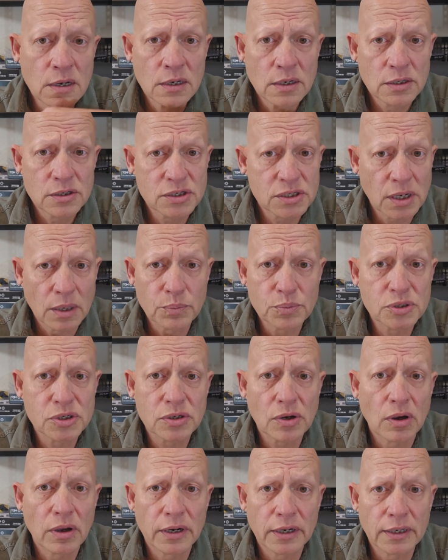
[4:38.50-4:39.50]

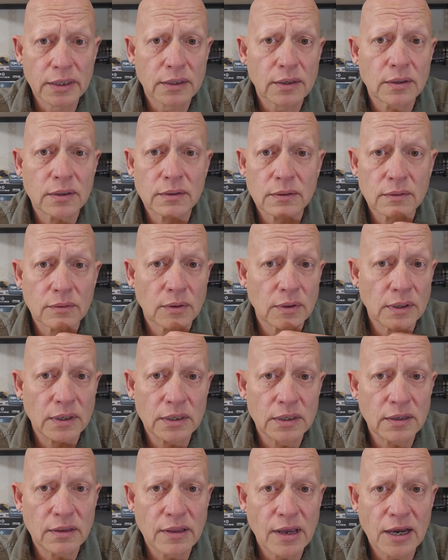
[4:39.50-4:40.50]
subsonic or
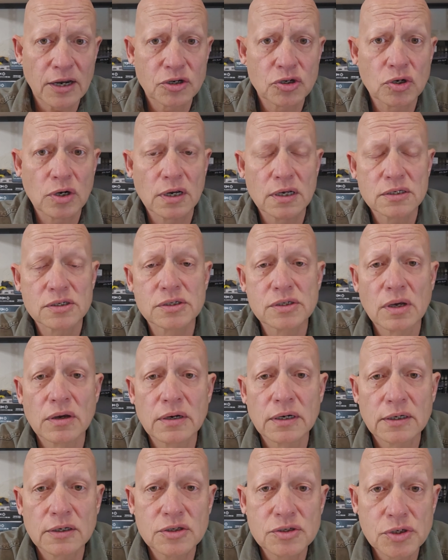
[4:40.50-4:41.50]
into that
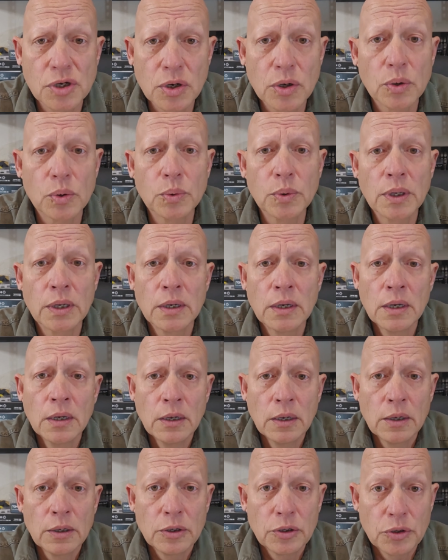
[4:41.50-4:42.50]
transonic zone,
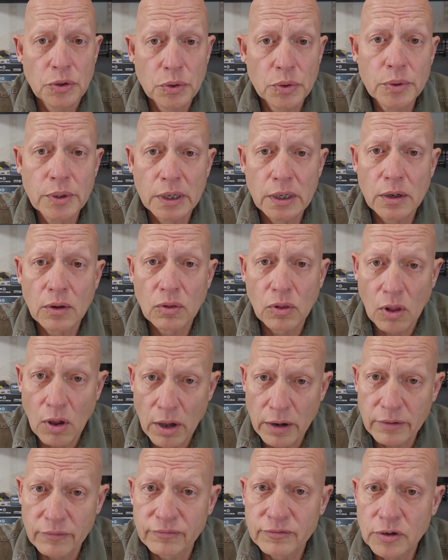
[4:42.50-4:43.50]
you get a
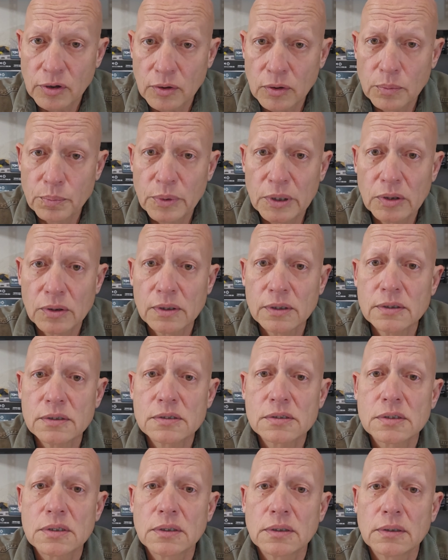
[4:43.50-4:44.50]
lot of
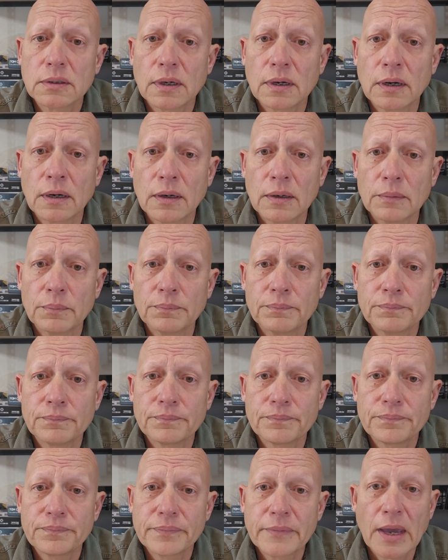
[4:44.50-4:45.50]
turbulence. Um,
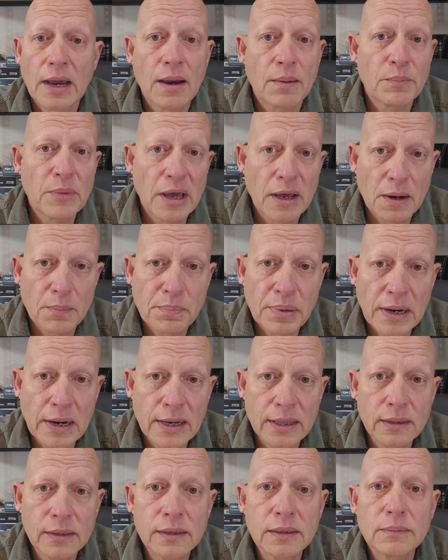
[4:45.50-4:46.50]
I'm not a
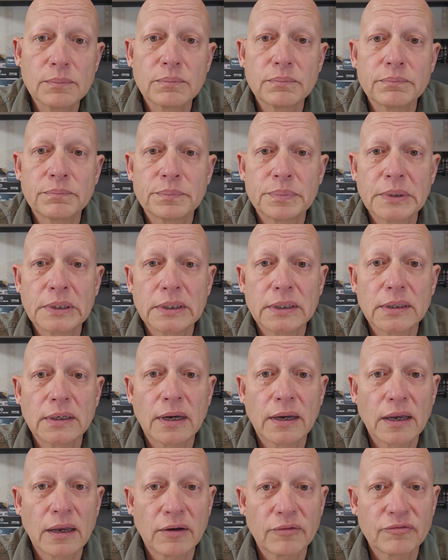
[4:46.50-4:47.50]
pilot, but
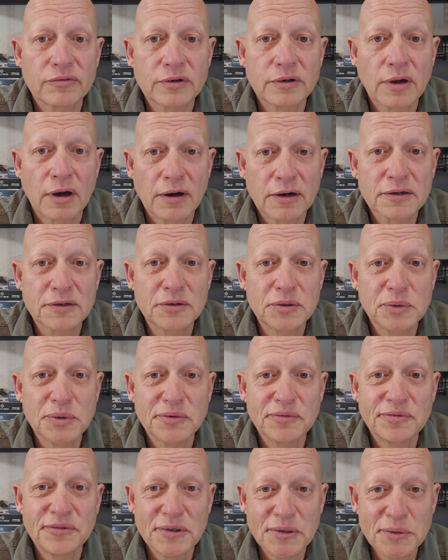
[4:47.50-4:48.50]
I have talked to a
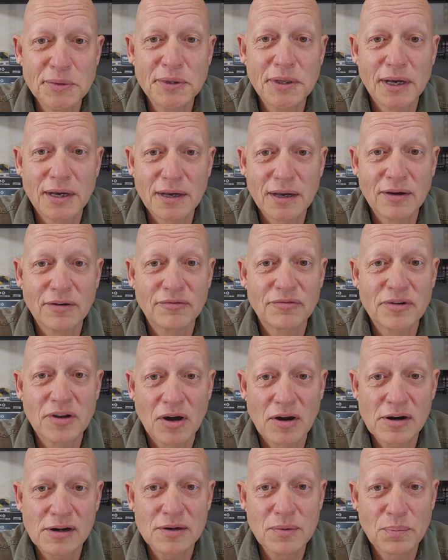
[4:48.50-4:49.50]
few that have
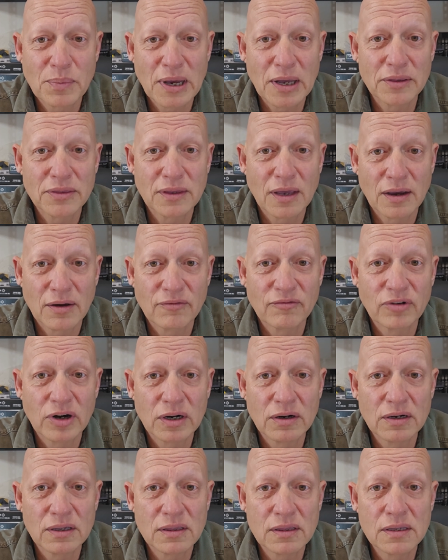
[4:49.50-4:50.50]
talked about that
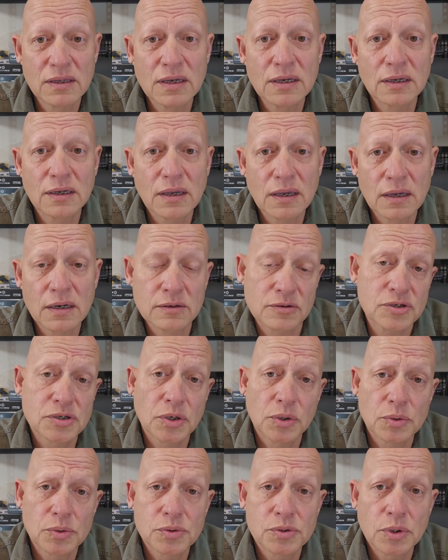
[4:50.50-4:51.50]
very thing, and
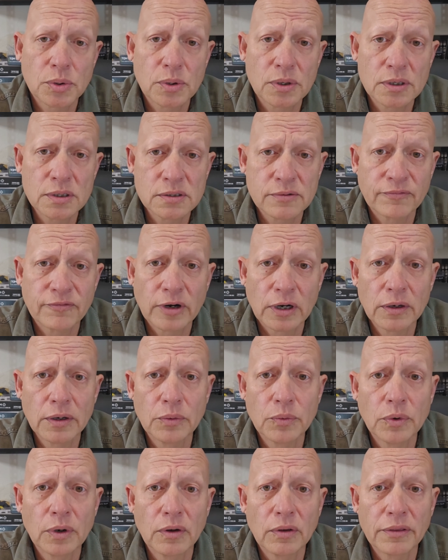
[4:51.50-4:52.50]
so so it is a very
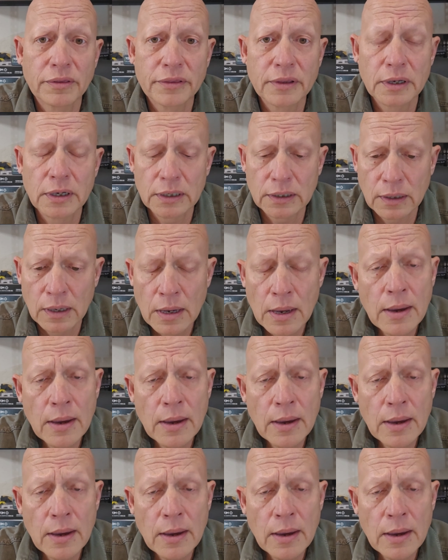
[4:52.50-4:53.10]
real thing.